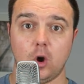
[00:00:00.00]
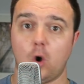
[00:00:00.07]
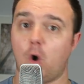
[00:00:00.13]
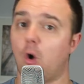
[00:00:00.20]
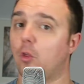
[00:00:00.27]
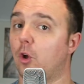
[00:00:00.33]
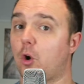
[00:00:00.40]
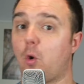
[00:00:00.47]

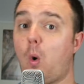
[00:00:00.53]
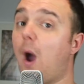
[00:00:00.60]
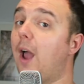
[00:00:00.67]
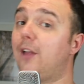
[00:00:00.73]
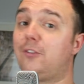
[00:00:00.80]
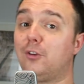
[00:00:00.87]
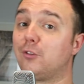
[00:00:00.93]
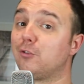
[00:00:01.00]
or the
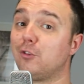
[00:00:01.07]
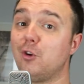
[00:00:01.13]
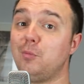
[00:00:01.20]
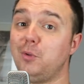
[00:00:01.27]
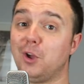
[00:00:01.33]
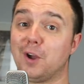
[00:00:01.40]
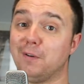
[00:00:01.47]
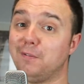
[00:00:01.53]
quietest
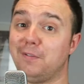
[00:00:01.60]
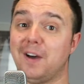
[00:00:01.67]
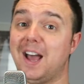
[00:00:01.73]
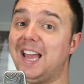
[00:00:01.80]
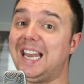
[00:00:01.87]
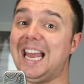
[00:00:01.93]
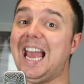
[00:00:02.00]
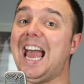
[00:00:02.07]
room you can
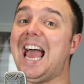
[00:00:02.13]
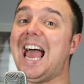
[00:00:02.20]
find